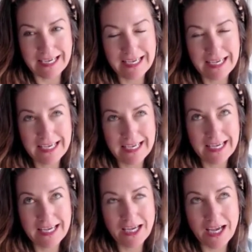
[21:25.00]
like
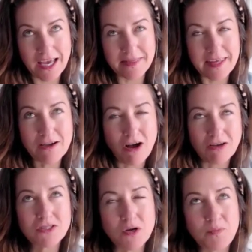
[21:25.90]
I think
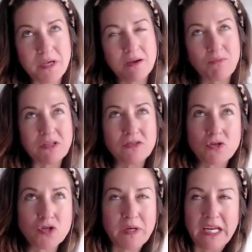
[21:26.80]
also with
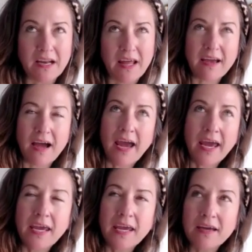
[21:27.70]
social media, and like
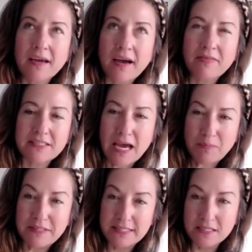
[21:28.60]
this
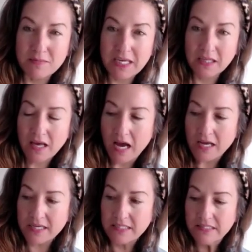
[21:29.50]
happens to me a
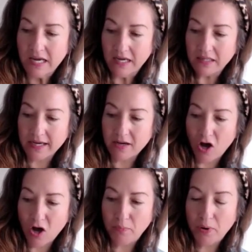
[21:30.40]
lot, is that like
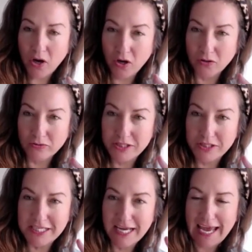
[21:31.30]
I'll
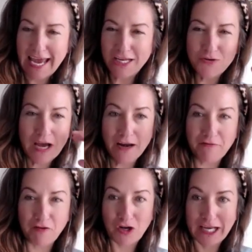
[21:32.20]
post and you kind of
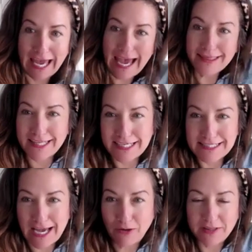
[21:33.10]
forget that
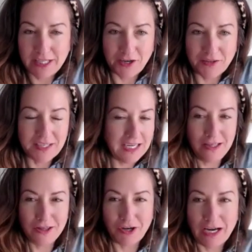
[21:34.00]
it's out there in the
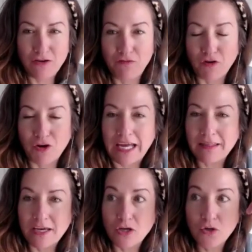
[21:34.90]
ether and you forget
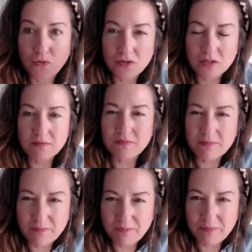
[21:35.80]
like who's
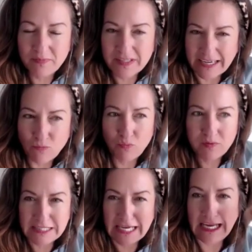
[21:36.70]
like
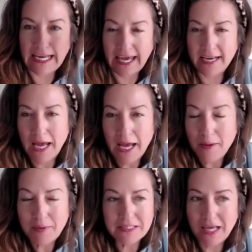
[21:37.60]
seeing it.
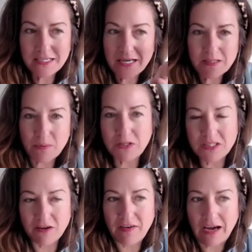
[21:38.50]
Because a lot of times I put
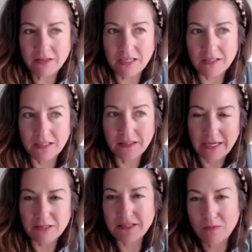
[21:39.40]
stuff out there and then
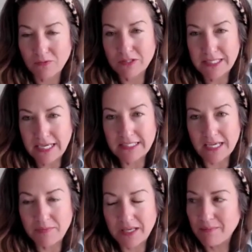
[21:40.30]
later someone will say
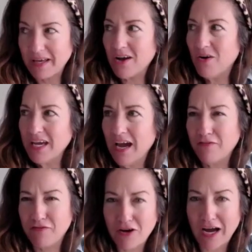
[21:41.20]
something. I'm like, oh yeah,
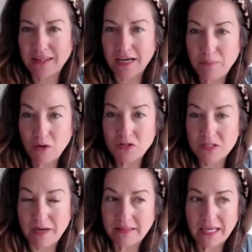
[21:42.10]
I forgot that I
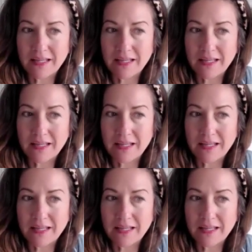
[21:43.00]
posted about that.